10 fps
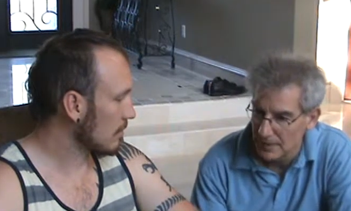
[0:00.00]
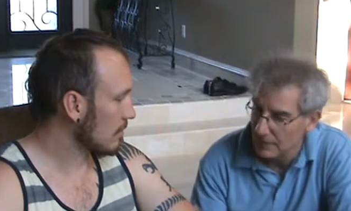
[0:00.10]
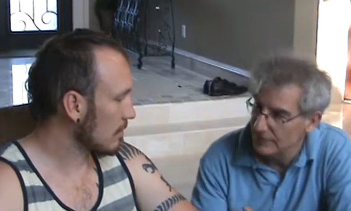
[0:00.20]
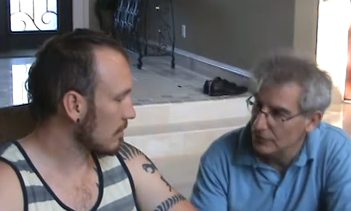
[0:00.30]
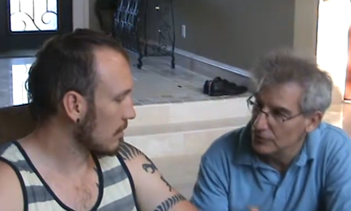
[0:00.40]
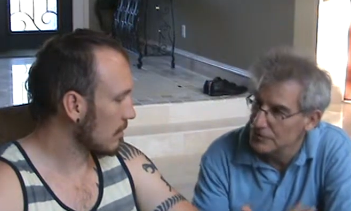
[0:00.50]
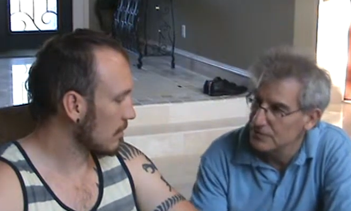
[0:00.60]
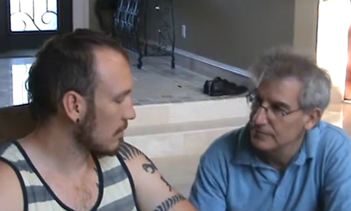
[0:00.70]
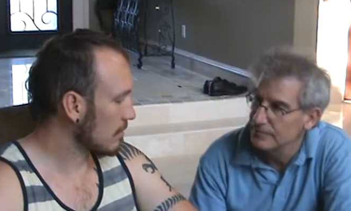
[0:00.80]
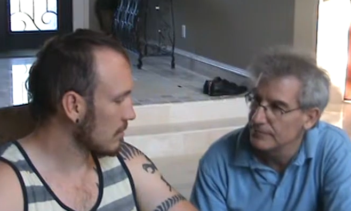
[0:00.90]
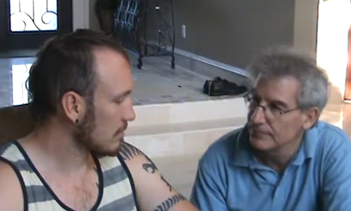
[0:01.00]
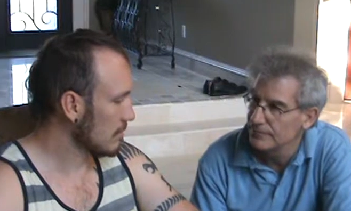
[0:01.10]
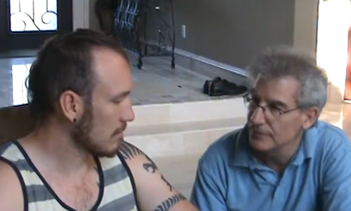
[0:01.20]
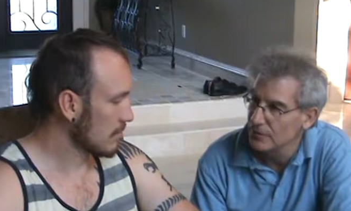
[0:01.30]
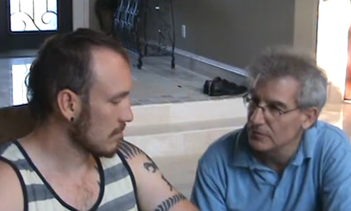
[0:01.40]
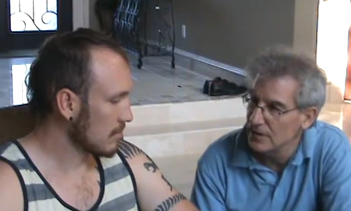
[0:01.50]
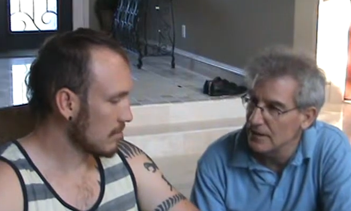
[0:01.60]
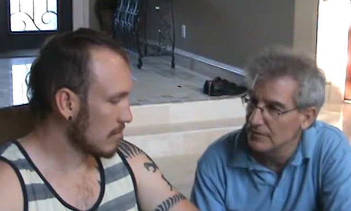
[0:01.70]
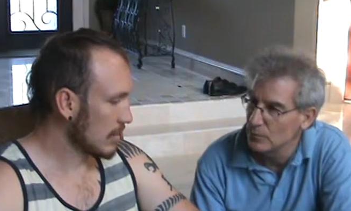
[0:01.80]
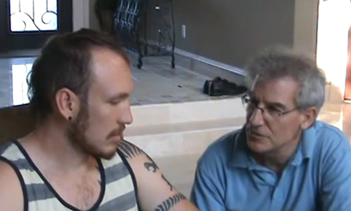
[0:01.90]
Speaker 1: our first phone
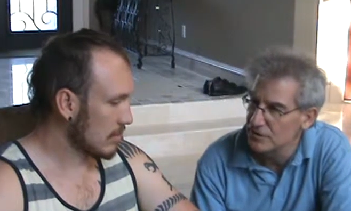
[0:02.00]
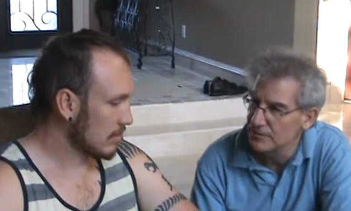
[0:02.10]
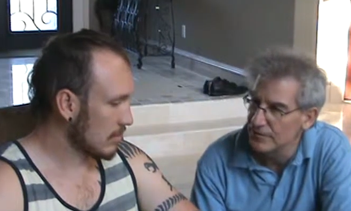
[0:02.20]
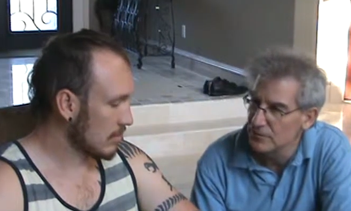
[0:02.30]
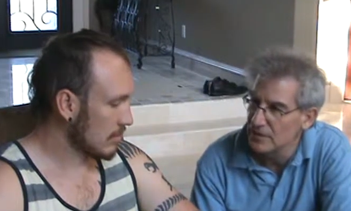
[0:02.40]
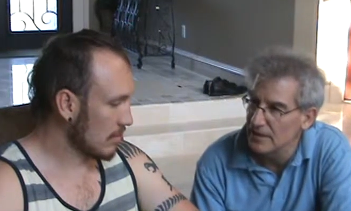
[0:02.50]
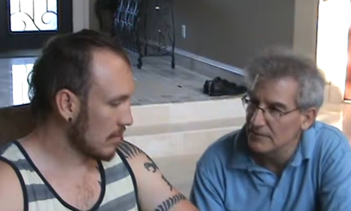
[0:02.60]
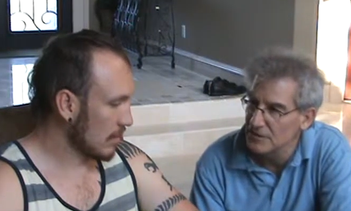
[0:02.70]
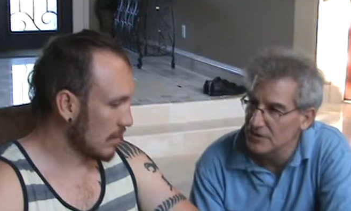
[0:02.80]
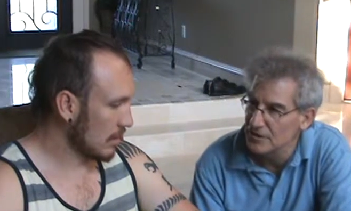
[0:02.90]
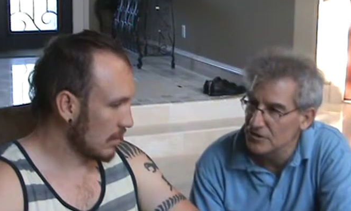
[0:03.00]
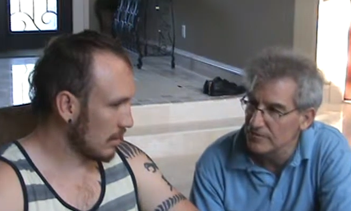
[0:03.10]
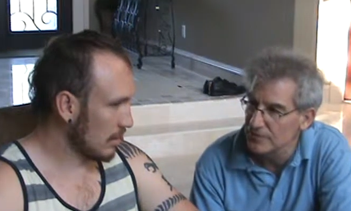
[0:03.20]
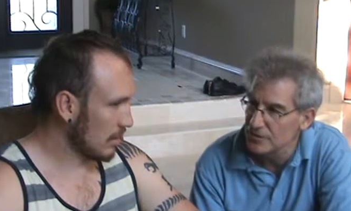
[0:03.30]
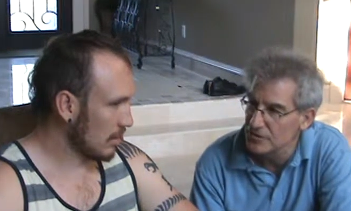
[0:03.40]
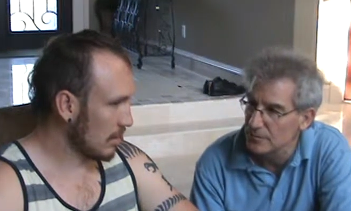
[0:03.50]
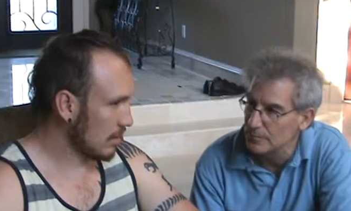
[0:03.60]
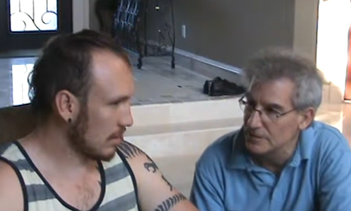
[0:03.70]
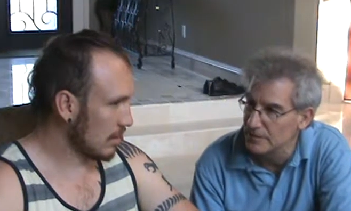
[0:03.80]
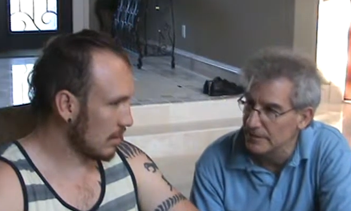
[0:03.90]
con? Was it a phone conversation first, or
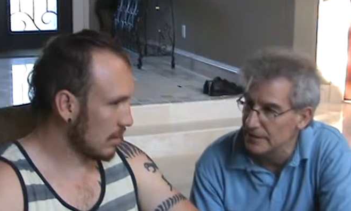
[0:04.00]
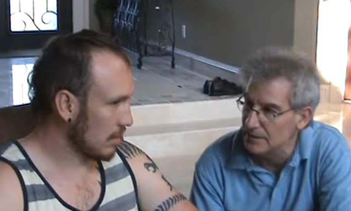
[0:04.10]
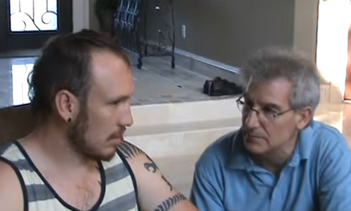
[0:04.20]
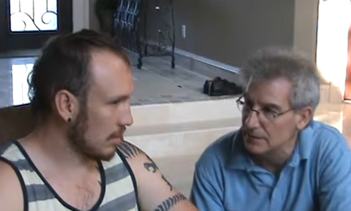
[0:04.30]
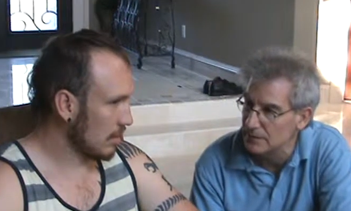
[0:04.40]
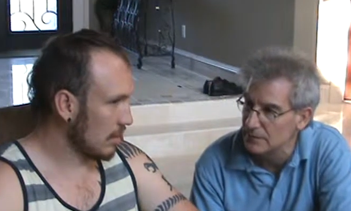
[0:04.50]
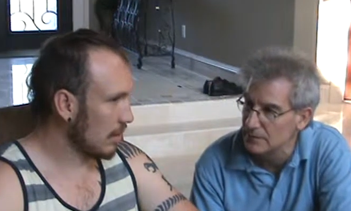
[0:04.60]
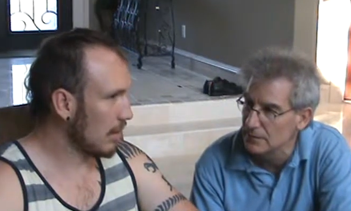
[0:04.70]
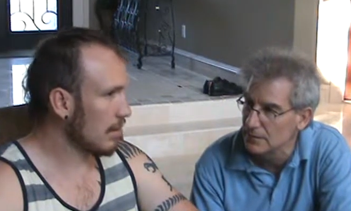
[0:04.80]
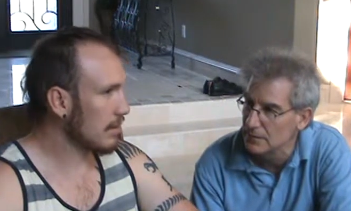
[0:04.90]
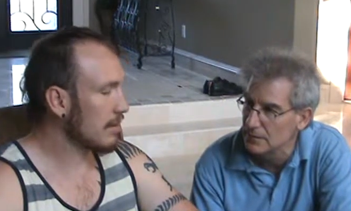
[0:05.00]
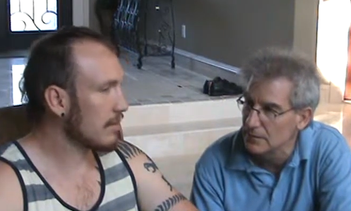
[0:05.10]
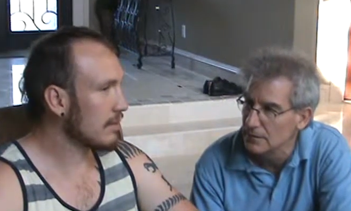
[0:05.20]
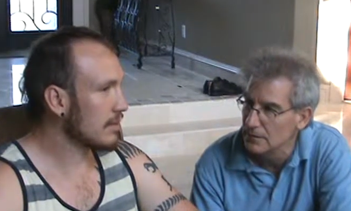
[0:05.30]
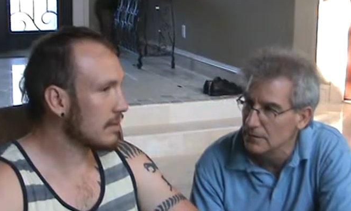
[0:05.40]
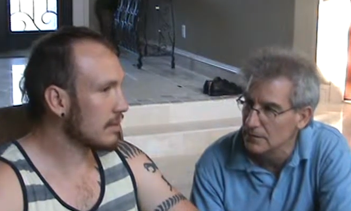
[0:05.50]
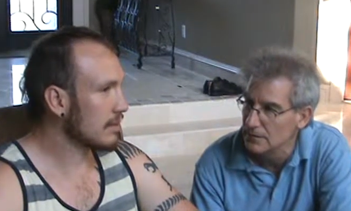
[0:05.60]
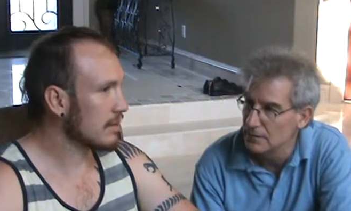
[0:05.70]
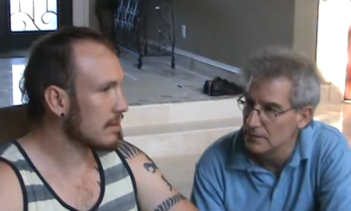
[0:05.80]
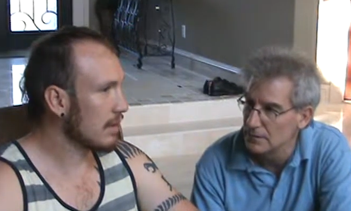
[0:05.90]
was it an email?
Speaker 2: Uh, there
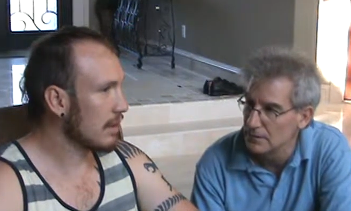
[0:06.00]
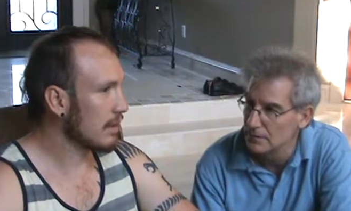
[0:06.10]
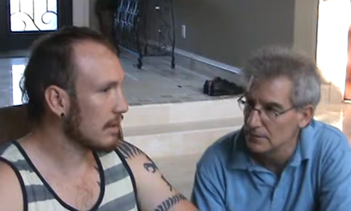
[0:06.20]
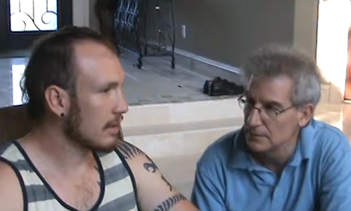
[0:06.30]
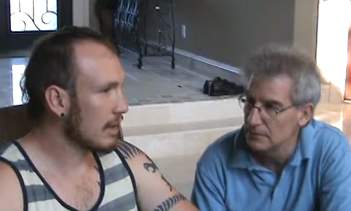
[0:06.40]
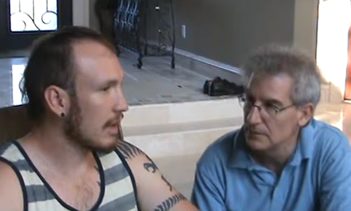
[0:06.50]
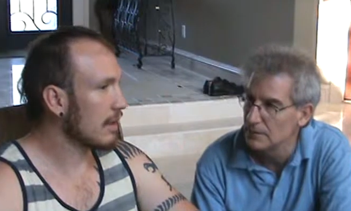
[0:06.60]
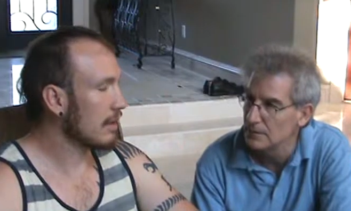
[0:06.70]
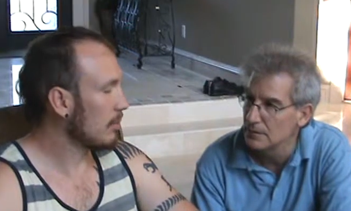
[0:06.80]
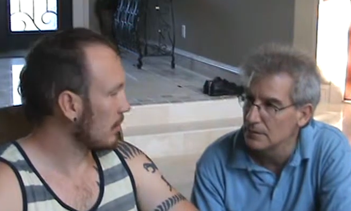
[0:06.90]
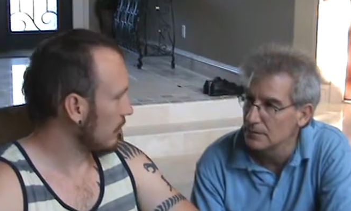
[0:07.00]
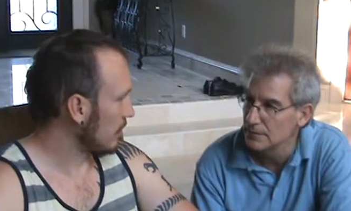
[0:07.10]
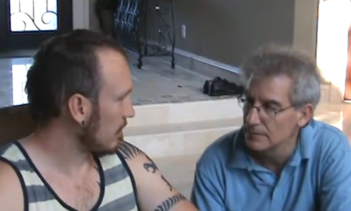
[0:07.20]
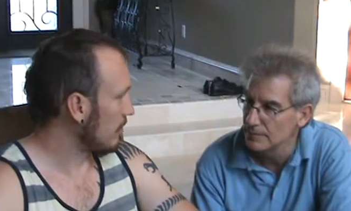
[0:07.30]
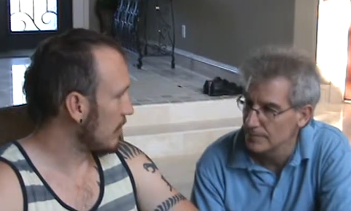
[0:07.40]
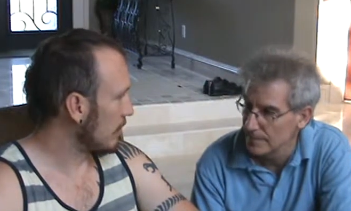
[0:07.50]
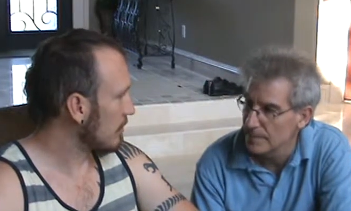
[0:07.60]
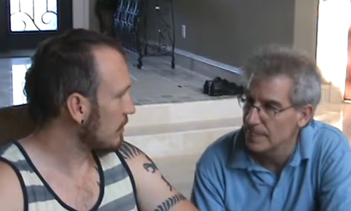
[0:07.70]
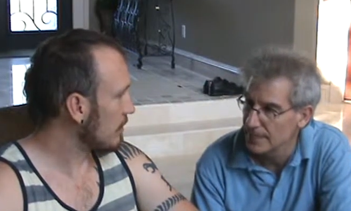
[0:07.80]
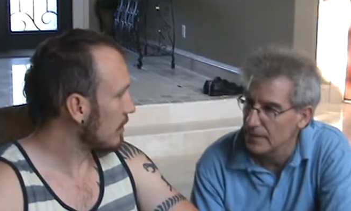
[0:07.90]
was, a, uh, yeah, a couple of
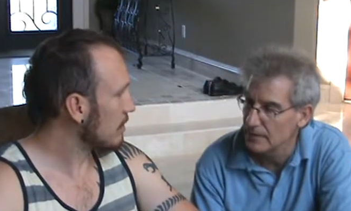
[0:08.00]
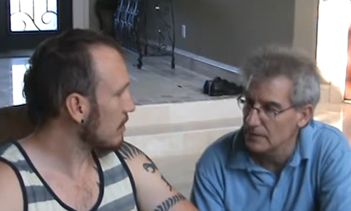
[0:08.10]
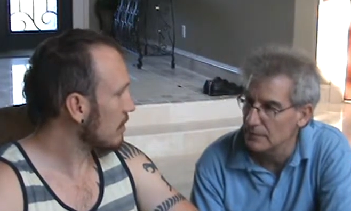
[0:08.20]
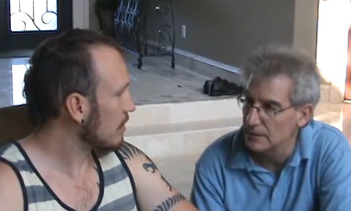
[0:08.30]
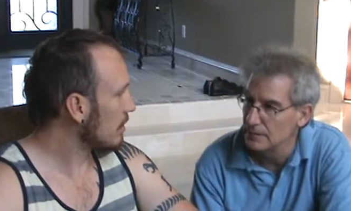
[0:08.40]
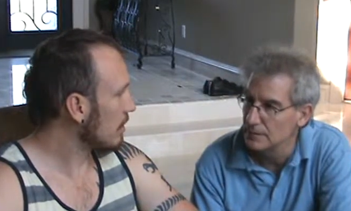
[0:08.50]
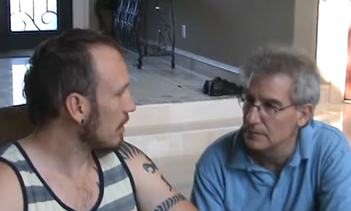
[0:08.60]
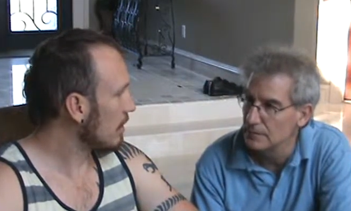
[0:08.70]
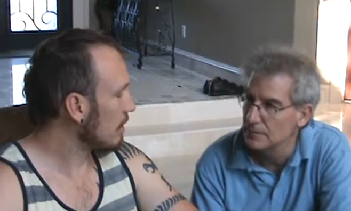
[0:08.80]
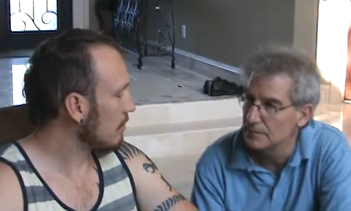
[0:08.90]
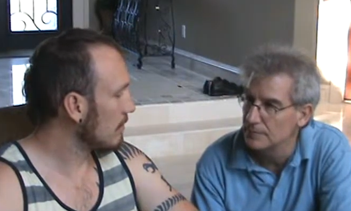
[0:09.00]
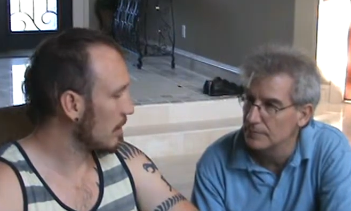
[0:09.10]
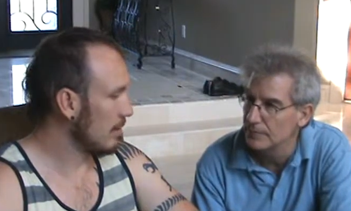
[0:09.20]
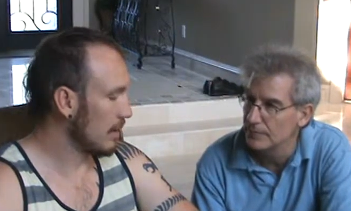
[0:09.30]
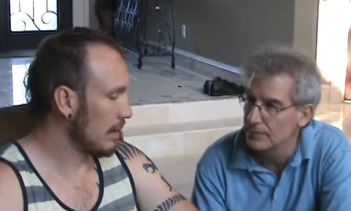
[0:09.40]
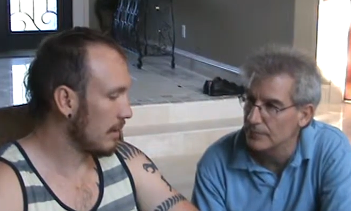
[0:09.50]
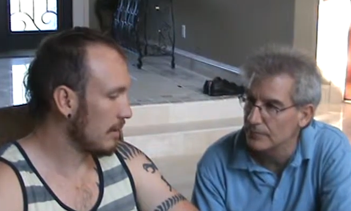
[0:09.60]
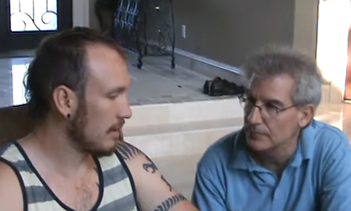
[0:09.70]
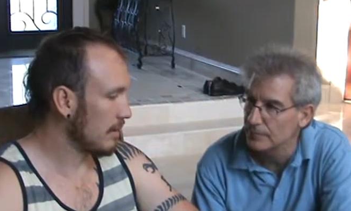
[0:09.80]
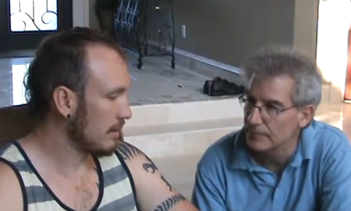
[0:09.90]
emails first, right. um, and
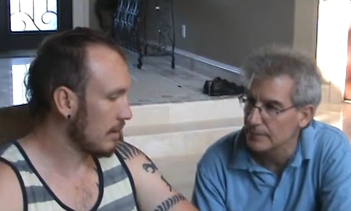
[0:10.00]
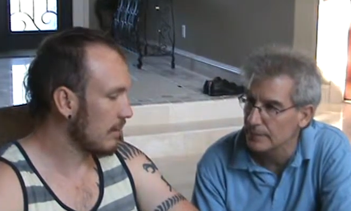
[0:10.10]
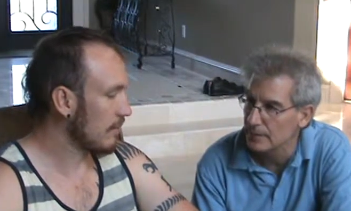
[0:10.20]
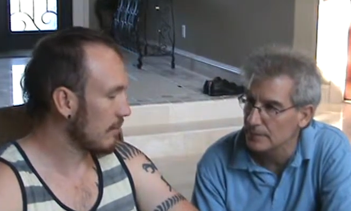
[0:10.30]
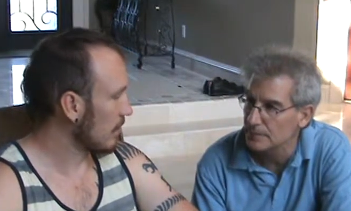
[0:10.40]
then then phone